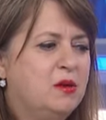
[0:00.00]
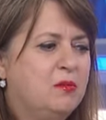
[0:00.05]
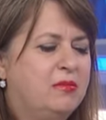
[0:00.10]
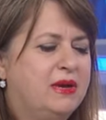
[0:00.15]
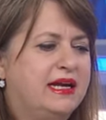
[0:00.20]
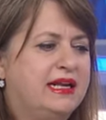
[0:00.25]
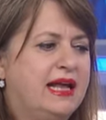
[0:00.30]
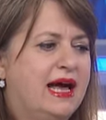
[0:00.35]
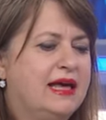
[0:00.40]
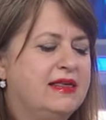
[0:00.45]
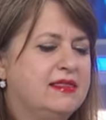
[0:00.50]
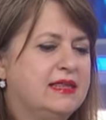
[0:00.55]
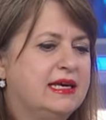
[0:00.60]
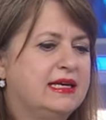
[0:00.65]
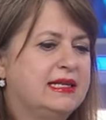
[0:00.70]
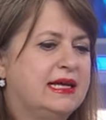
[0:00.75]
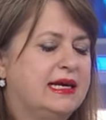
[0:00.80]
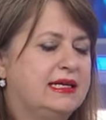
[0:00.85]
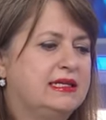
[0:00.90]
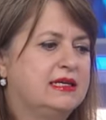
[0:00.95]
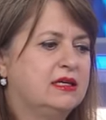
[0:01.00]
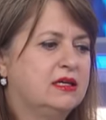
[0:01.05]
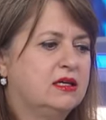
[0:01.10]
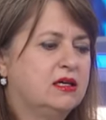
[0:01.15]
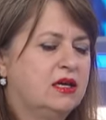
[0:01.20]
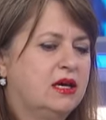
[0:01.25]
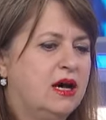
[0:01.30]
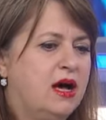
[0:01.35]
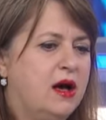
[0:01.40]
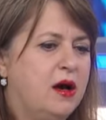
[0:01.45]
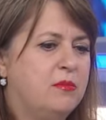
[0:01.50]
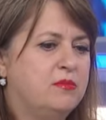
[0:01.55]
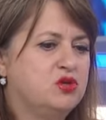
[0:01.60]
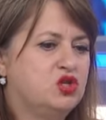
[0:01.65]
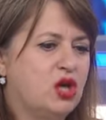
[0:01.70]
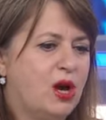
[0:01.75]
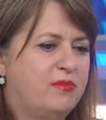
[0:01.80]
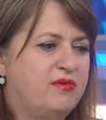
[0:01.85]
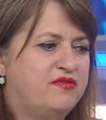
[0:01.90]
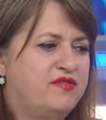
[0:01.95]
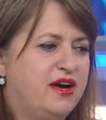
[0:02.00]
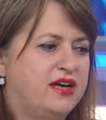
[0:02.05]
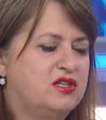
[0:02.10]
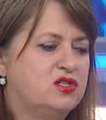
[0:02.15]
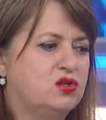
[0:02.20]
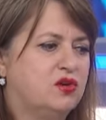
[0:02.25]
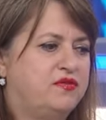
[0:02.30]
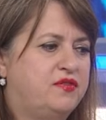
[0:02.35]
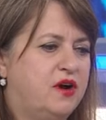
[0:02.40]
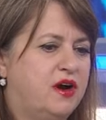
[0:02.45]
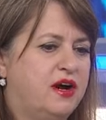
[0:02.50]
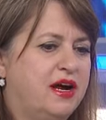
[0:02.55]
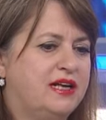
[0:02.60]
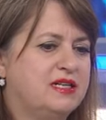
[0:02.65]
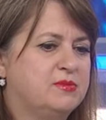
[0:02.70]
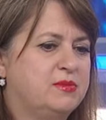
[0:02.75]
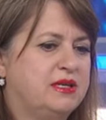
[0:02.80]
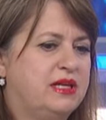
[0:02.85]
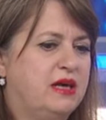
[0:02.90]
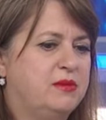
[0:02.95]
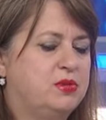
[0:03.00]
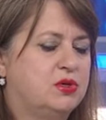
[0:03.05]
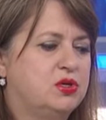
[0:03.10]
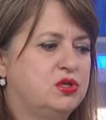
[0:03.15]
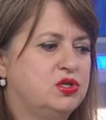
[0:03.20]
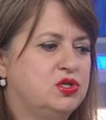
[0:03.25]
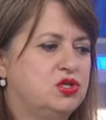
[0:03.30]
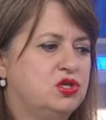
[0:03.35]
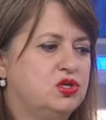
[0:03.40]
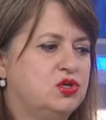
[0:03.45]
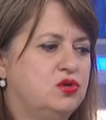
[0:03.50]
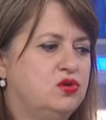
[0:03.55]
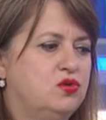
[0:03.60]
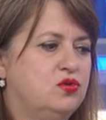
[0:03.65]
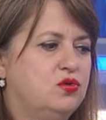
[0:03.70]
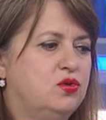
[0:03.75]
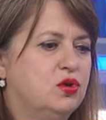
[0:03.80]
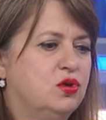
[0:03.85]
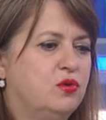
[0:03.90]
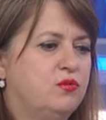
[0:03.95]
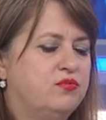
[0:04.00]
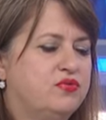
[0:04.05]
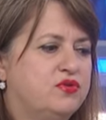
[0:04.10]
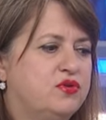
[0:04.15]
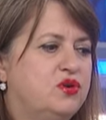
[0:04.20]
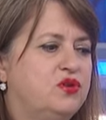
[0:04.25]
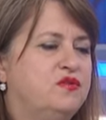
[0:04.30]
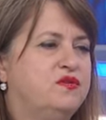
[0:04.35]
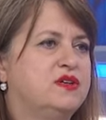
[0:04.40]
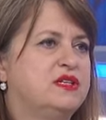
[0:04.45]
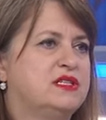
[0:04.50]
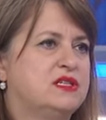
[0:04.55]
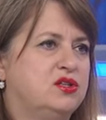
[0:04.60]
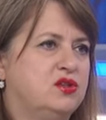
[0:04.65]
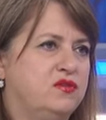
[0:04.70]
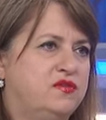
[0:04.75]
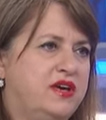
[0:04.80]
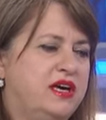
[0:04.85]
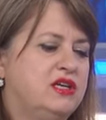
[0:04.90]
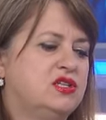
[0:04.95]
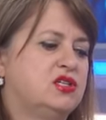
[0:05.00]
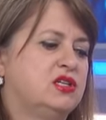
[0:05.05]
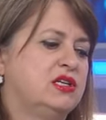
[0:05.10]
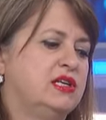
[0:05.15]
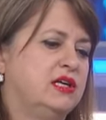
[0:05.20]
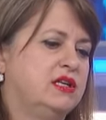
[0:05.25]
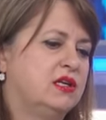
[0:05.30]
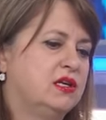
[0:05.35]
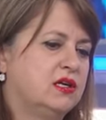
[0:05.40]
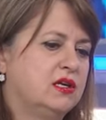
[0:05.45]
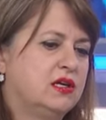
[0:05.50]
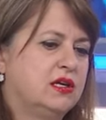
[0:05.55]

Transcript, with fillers: But I think that um, Shopify so far has been able to prove its innovation, and